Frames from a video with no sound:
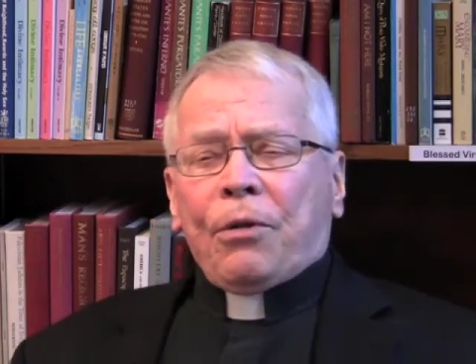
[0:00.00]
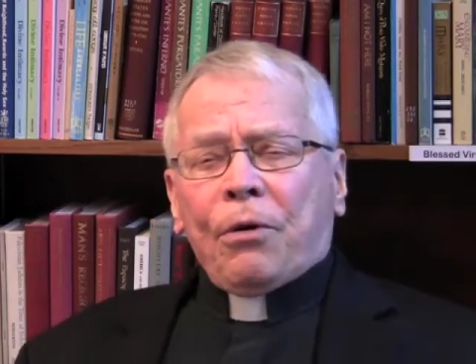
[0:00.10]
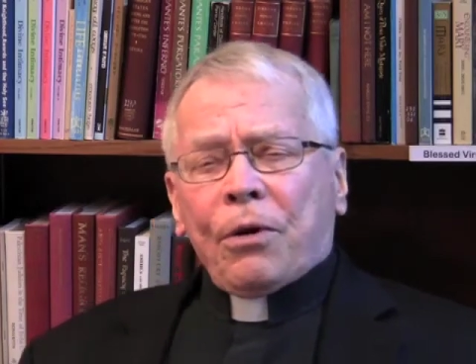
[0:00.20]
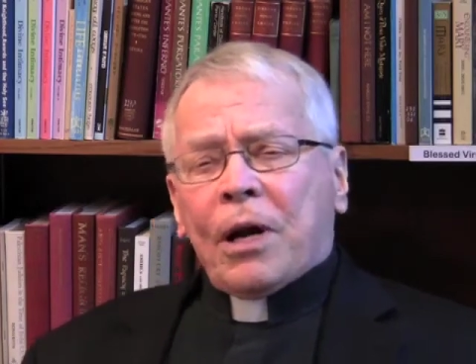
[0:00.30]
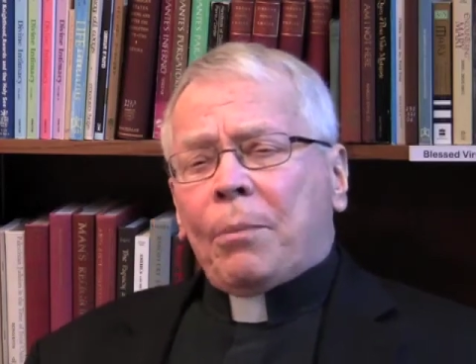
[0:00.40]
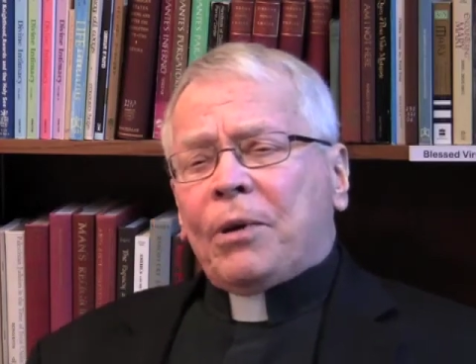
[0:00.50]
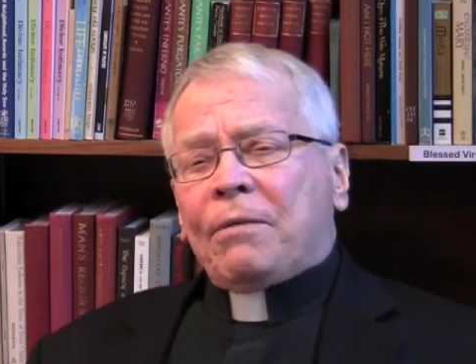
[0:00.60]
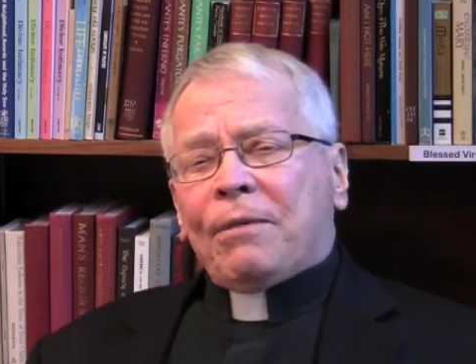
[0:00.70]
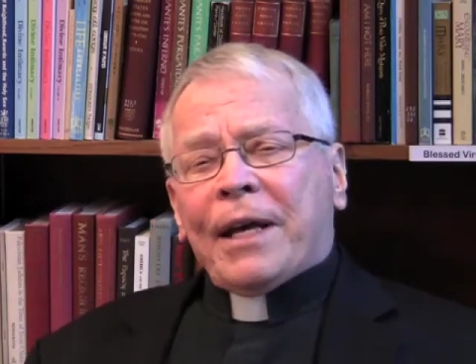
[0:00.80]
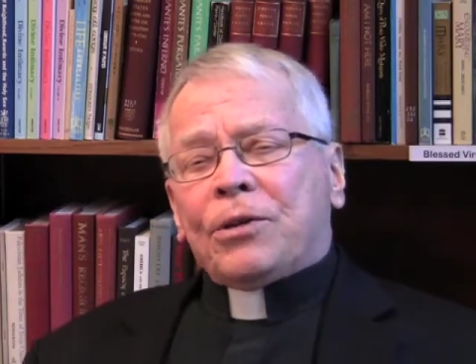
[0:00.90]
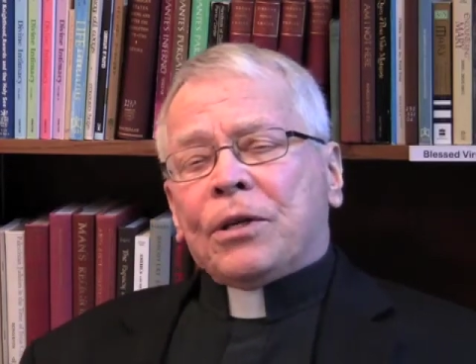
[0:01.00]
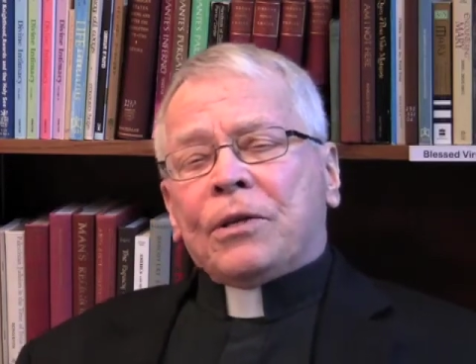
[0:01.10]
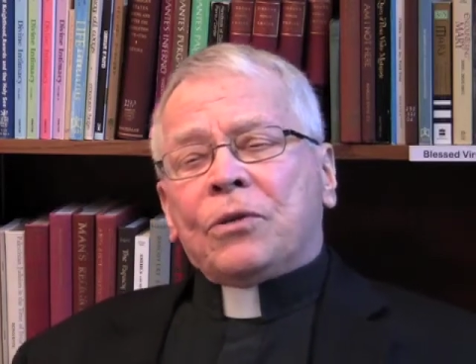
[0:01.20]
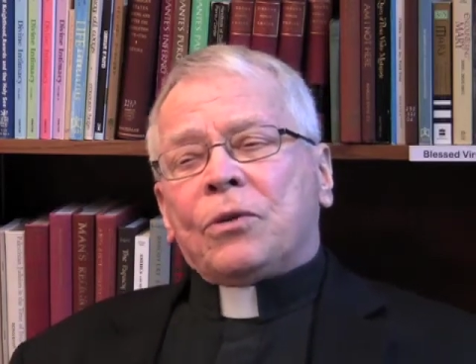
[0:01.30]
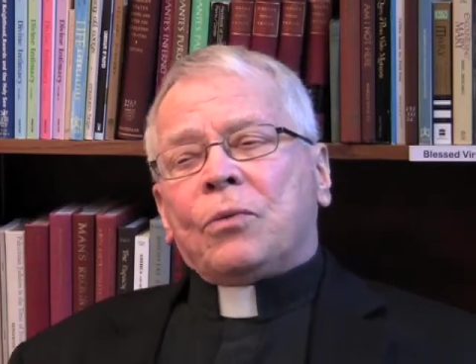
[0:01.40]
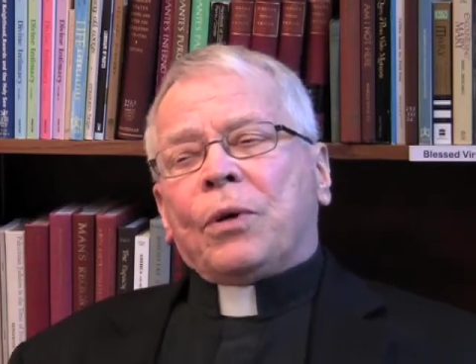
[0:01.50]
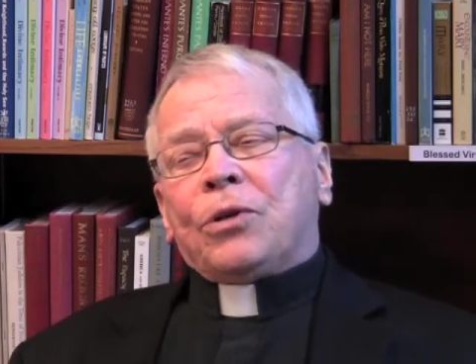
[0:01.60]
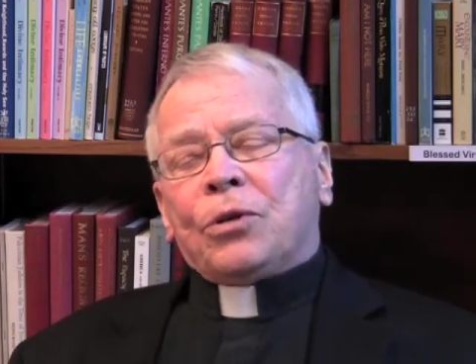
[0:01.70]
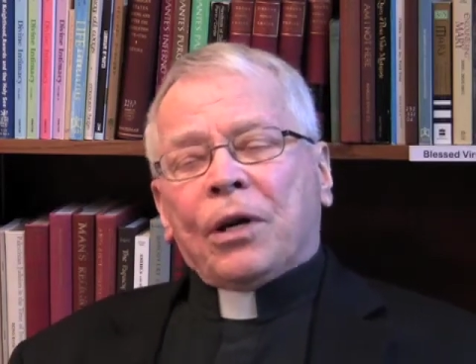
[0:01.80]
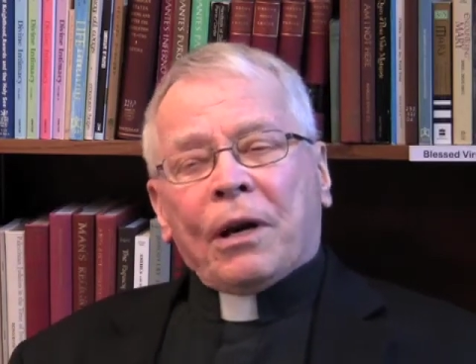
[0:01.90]
There are a couple of legends
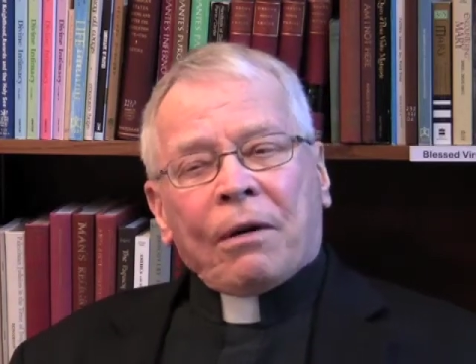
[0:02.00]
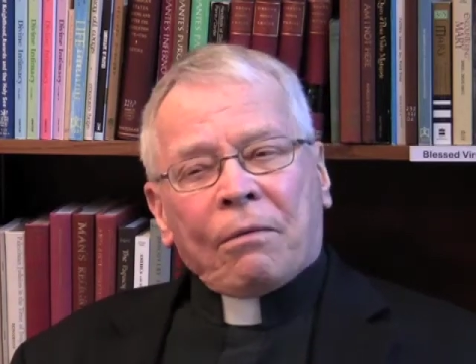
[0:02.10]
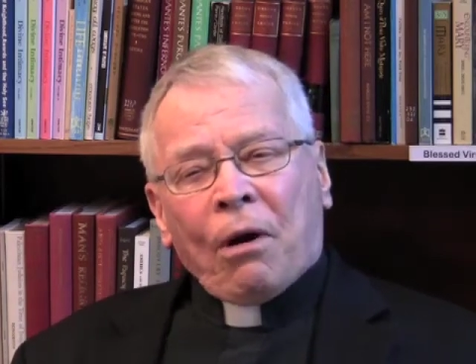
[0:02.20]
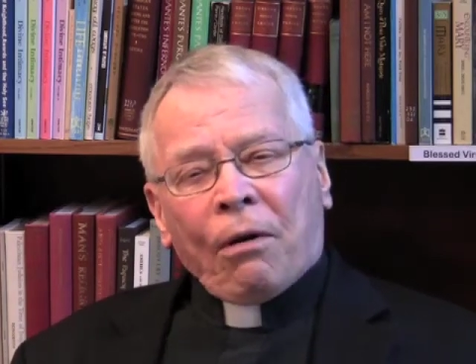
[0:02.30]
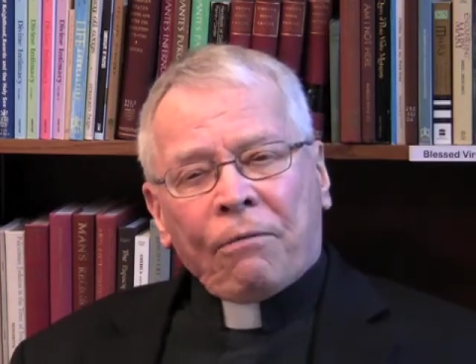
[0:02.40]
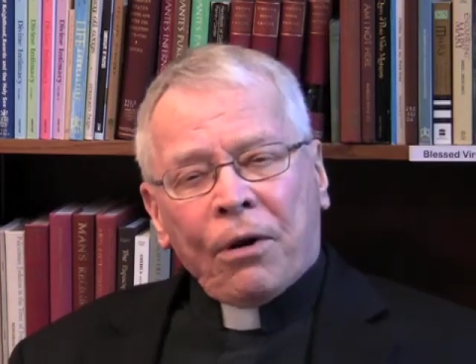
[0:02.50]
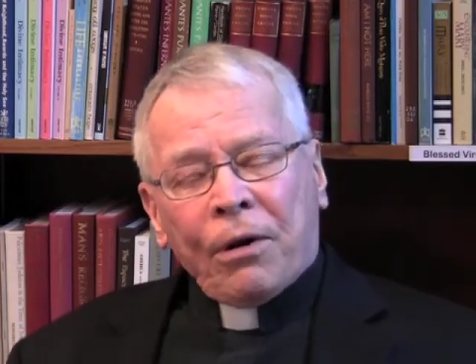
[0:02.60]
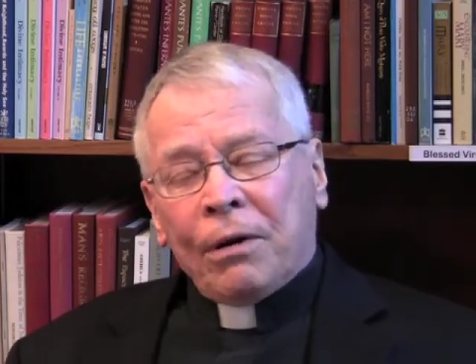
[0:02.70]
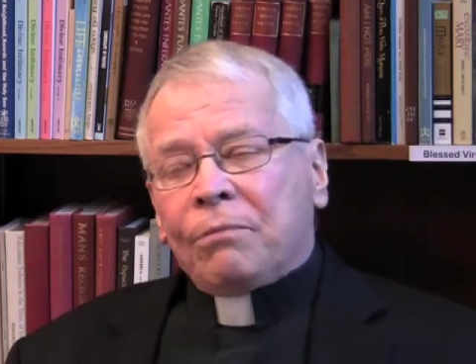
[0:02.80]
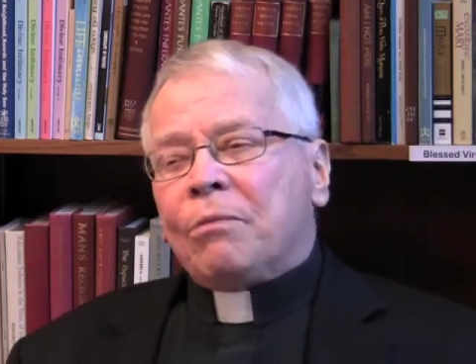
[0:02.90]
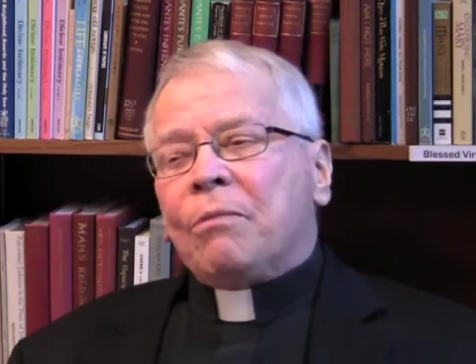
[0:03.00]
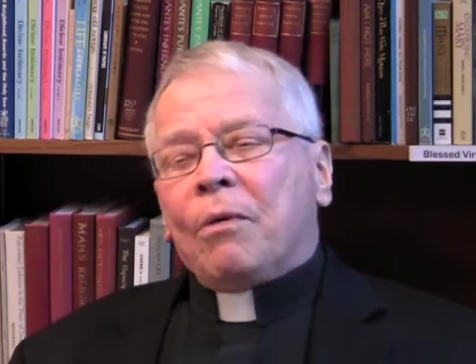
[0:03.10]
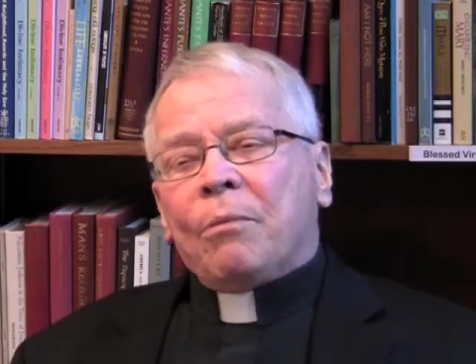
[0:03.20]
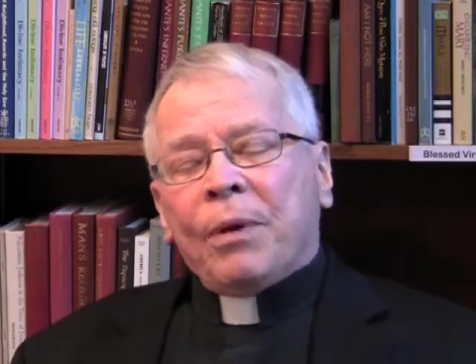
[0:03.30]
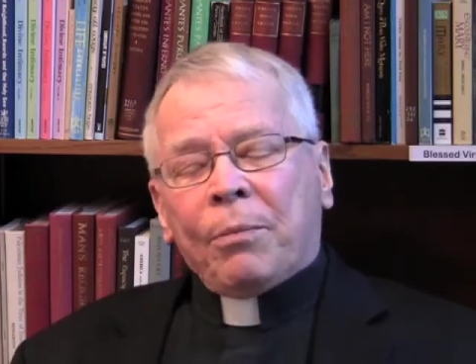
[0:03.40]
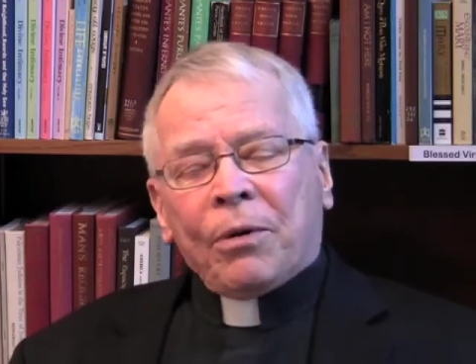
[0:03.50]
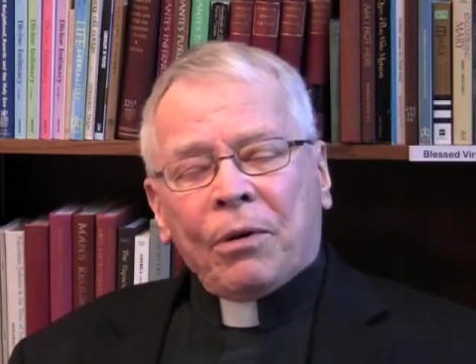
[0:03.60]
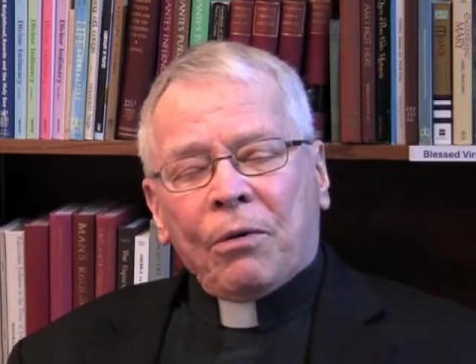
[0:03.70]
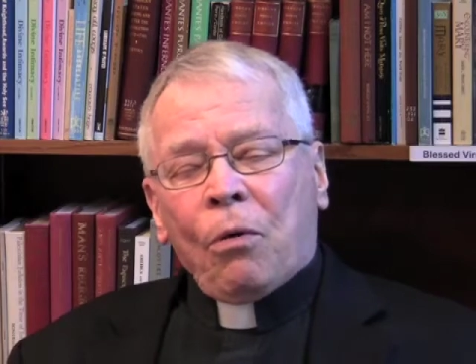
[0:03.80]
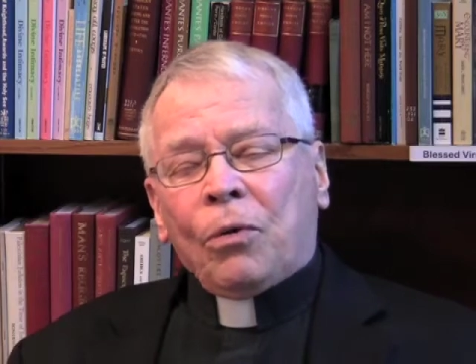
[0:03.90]
which are very
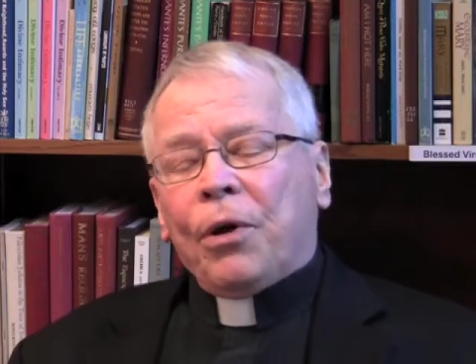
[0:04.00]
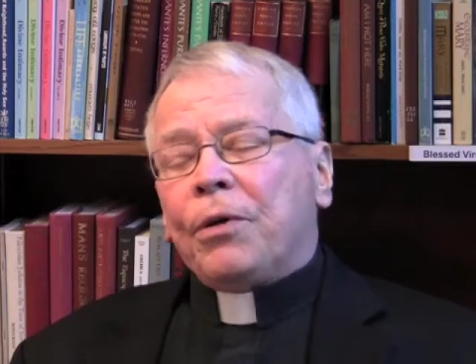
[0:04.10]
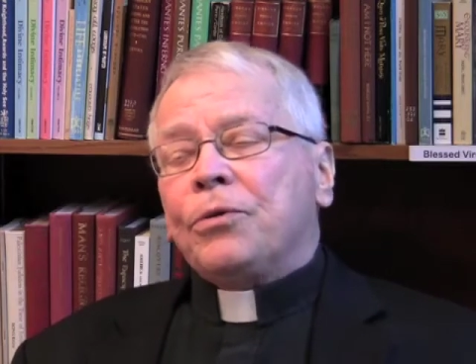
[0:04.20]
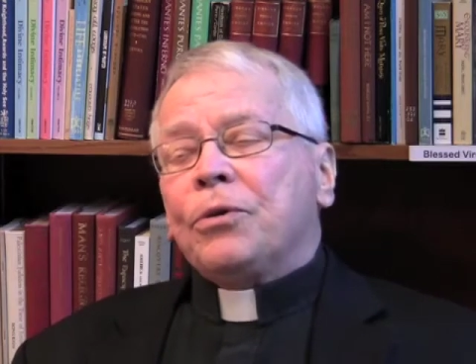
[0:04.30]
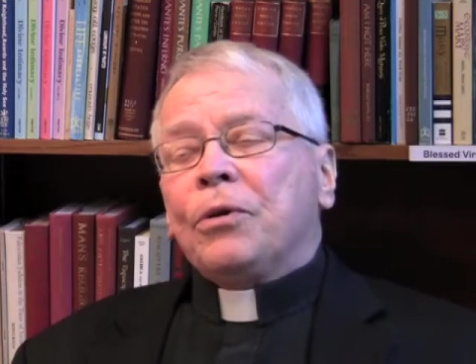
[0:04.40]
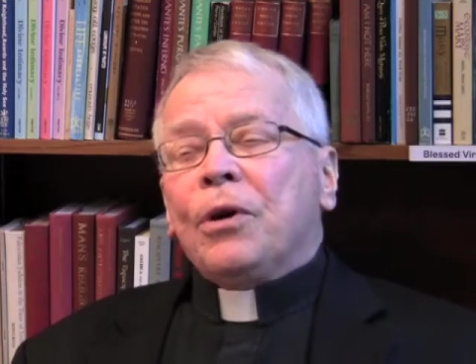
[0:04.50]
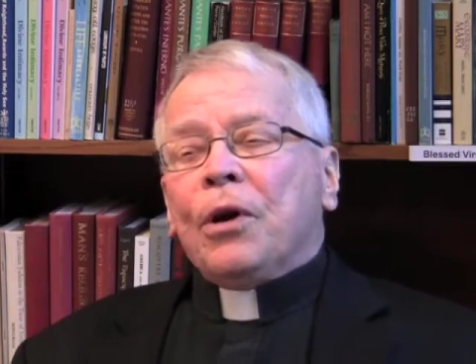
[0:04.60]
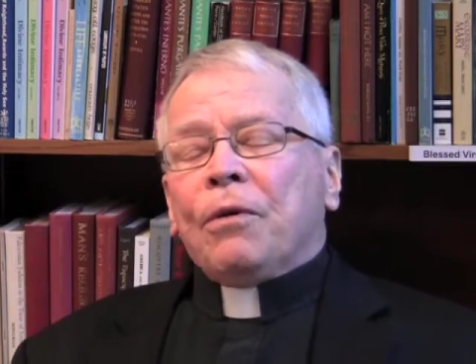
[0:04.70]
people hold on to.